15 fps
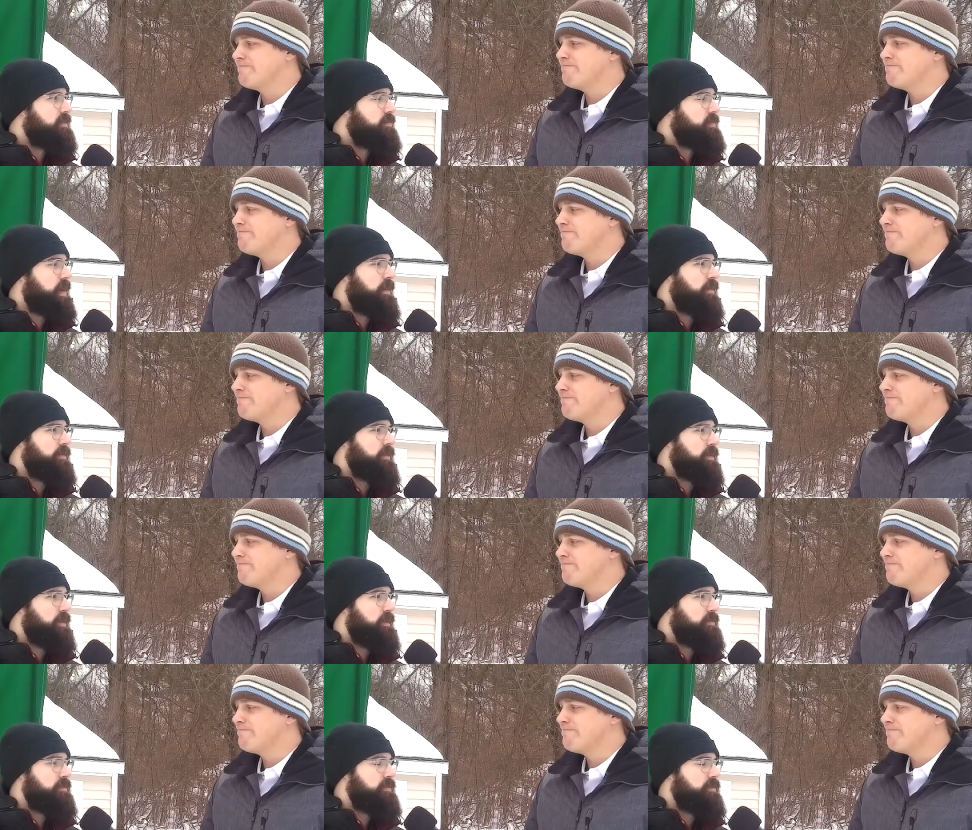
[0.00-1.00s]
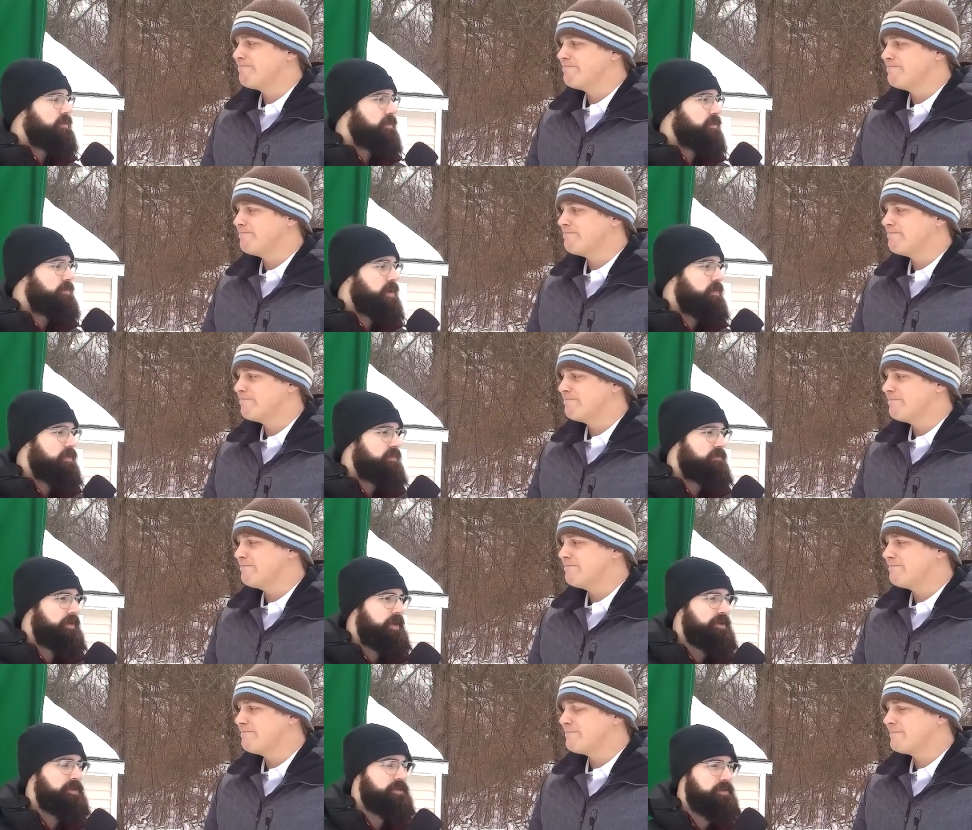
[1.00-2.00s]
Speaker 1: Well, uh, you know, I'm not one
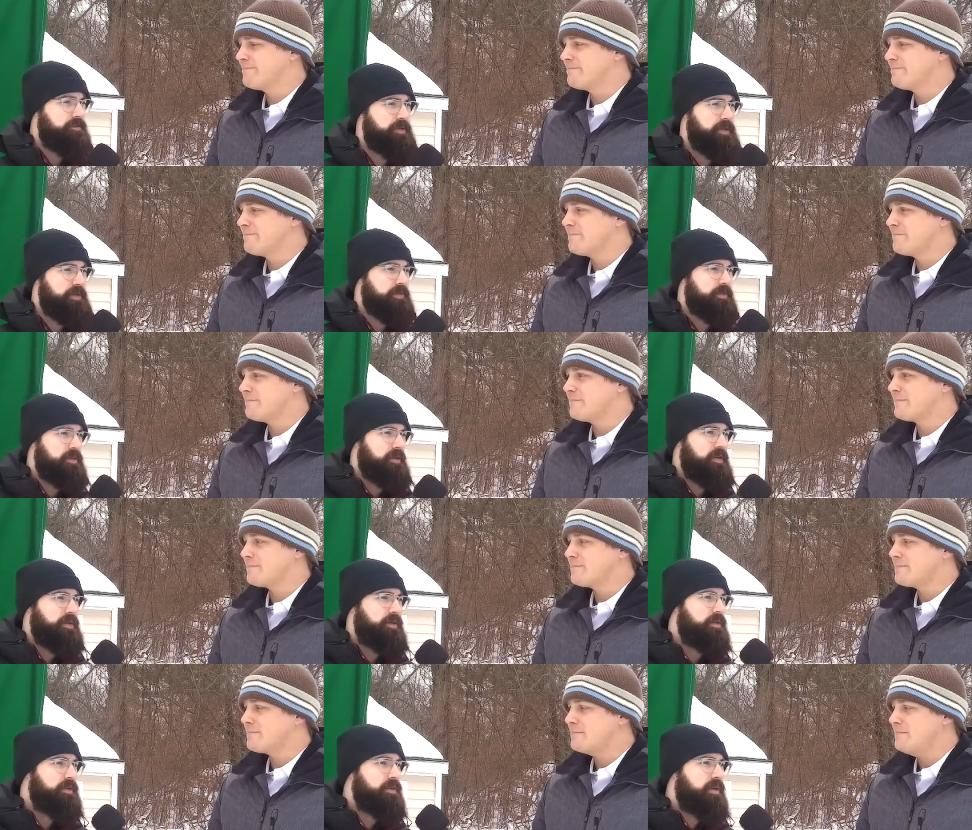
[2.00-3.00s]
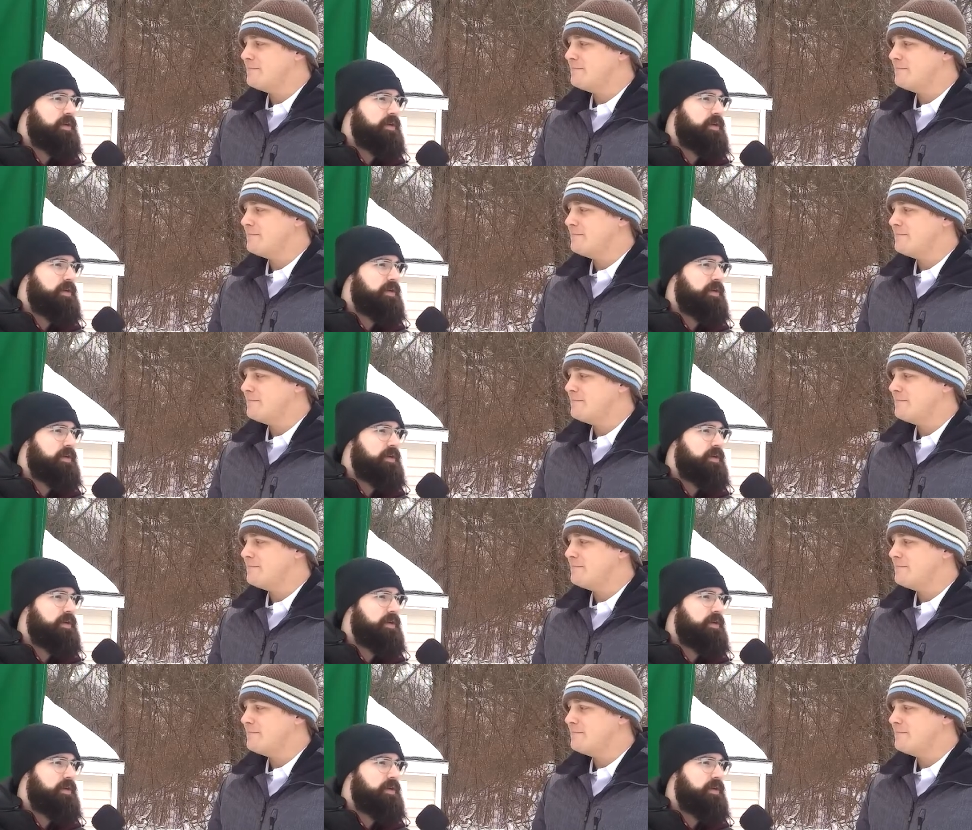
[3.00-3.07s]
for nature, but uh,